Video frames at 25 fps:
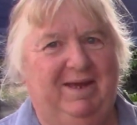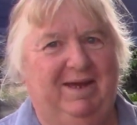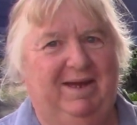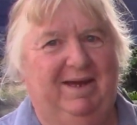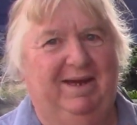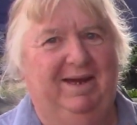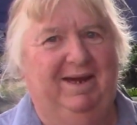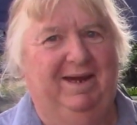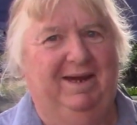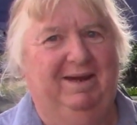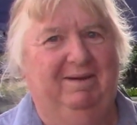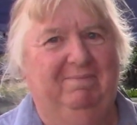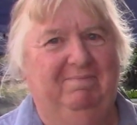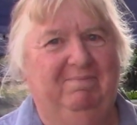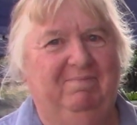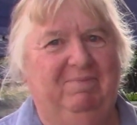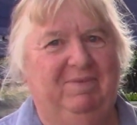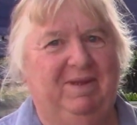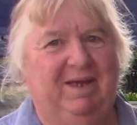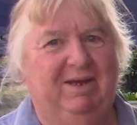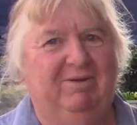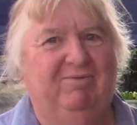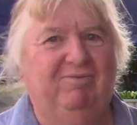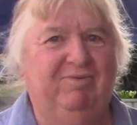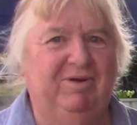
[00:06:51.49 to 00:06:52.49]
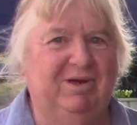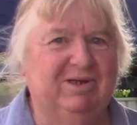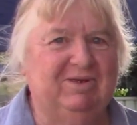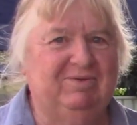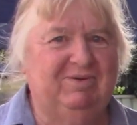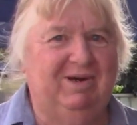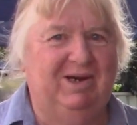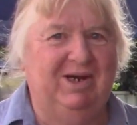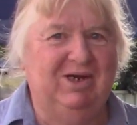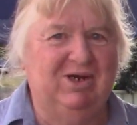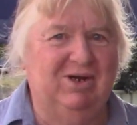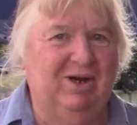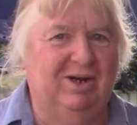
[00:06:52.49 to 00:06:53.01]
It
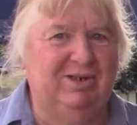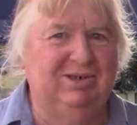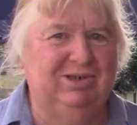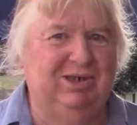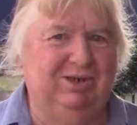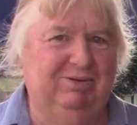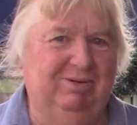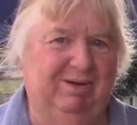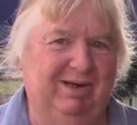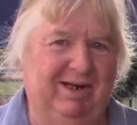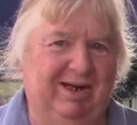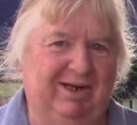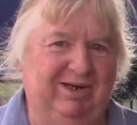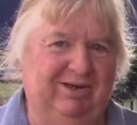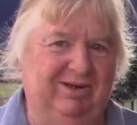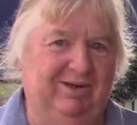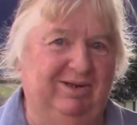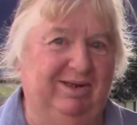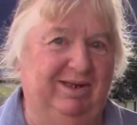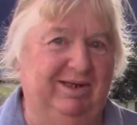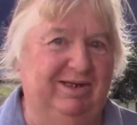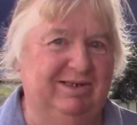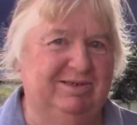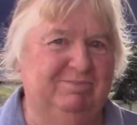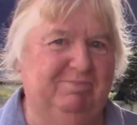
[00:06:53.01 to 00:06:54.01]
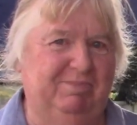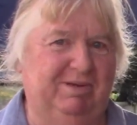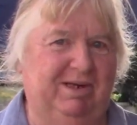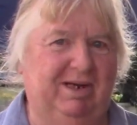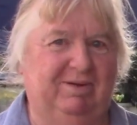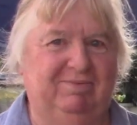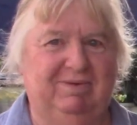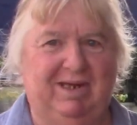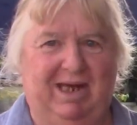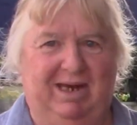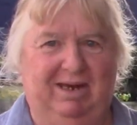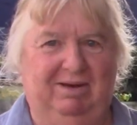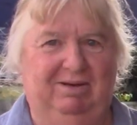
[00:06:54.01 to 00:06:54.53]
feels very dodgy when I do this, but
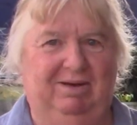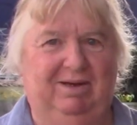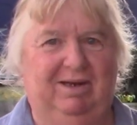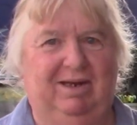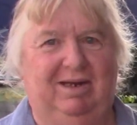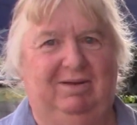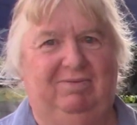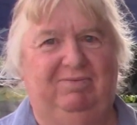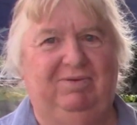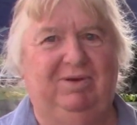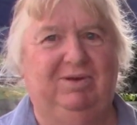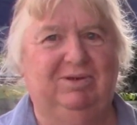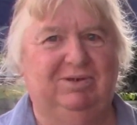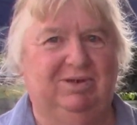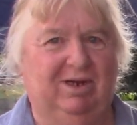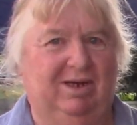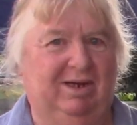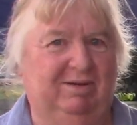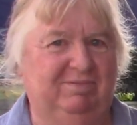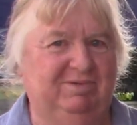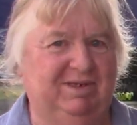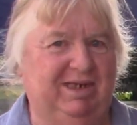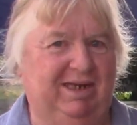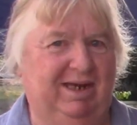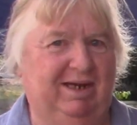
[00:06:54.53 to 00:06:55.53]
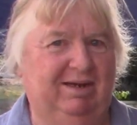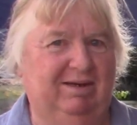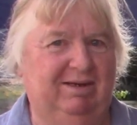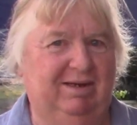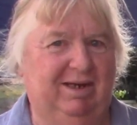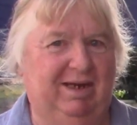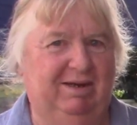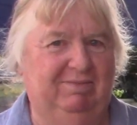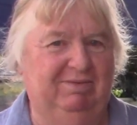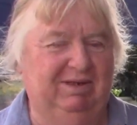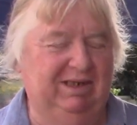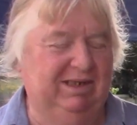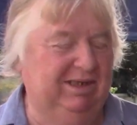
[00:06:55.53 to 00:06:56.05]
I've done it a few times now
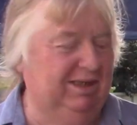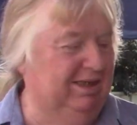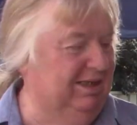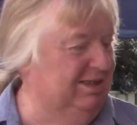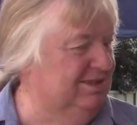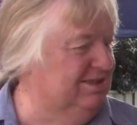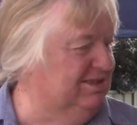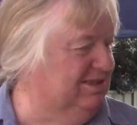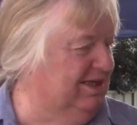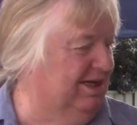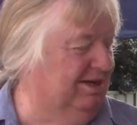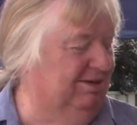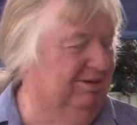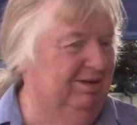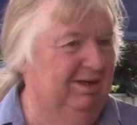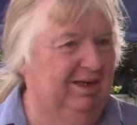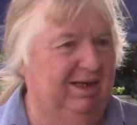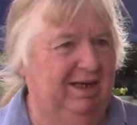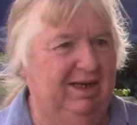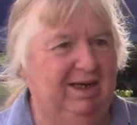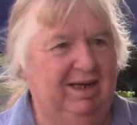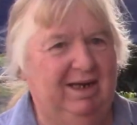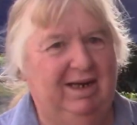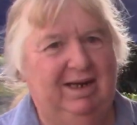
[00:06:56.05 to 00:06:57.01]
over the years, so